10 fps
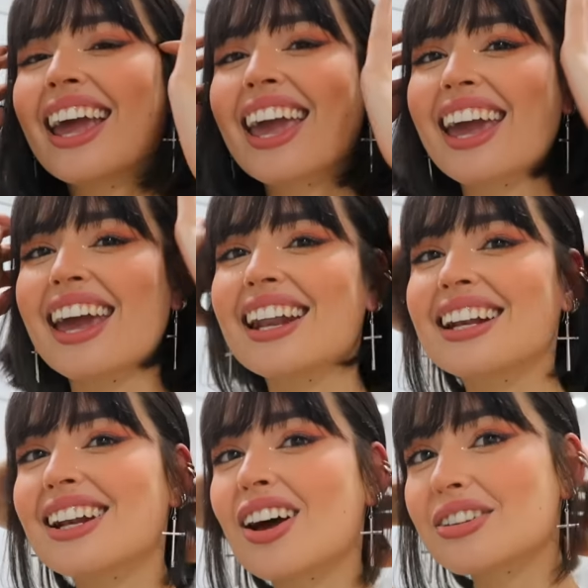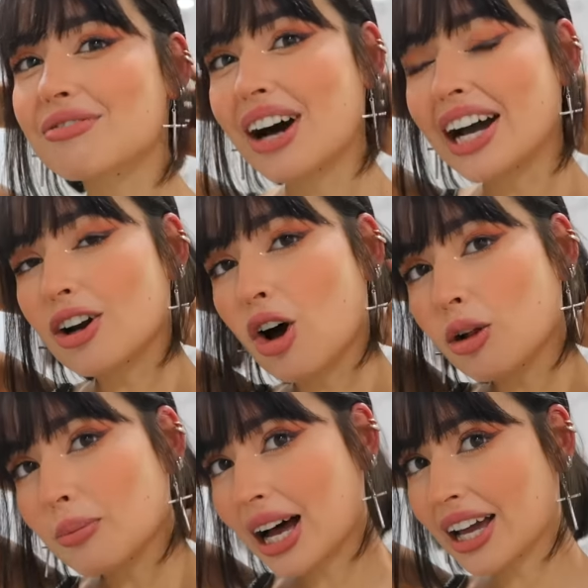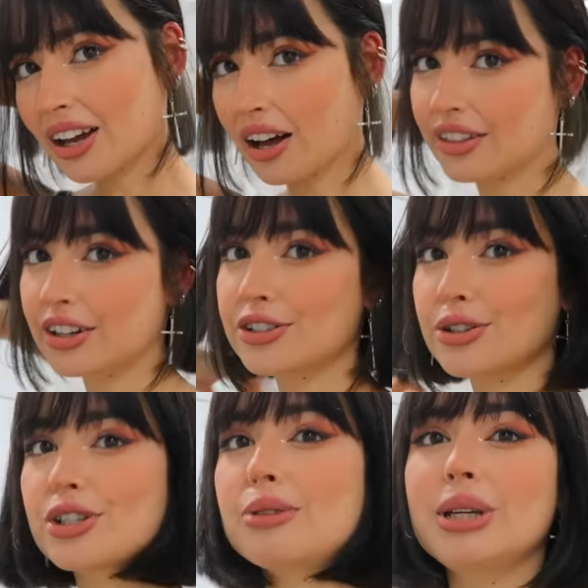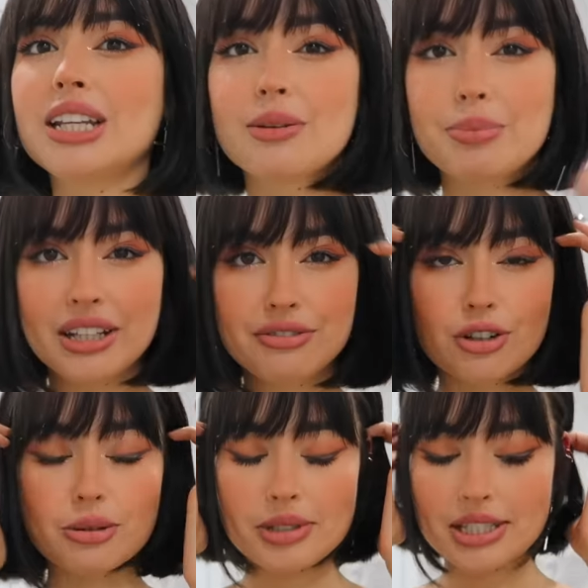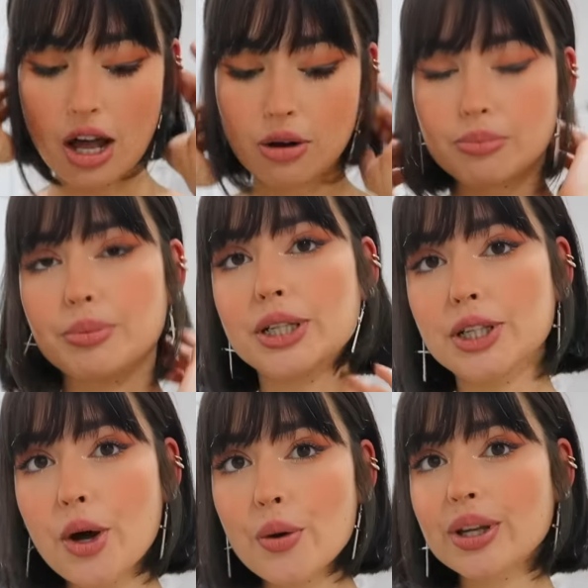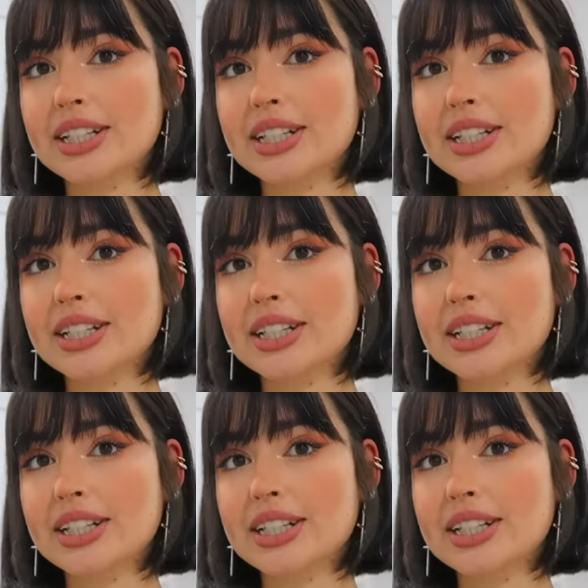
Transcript: and find all my other social media platforms down below,